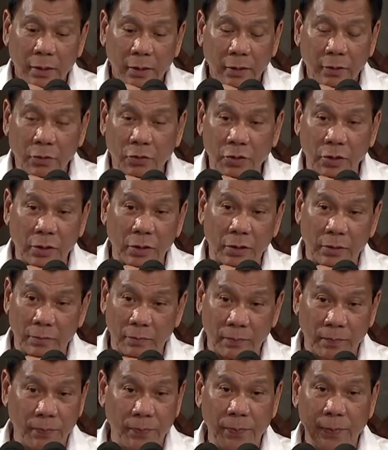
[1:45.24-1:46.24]
you tell
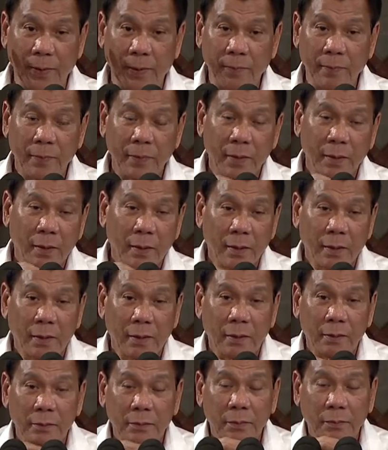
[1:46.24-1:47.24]
them,
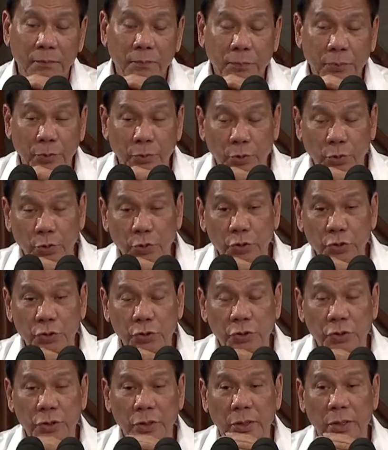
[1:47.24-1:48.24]

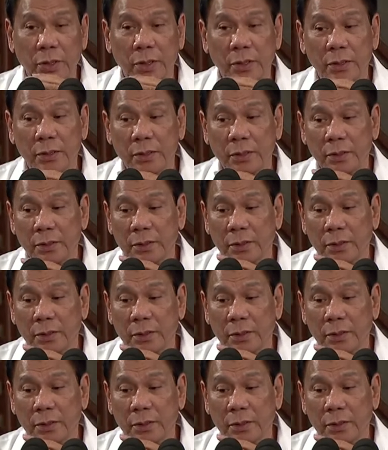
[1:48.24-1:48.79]
produce to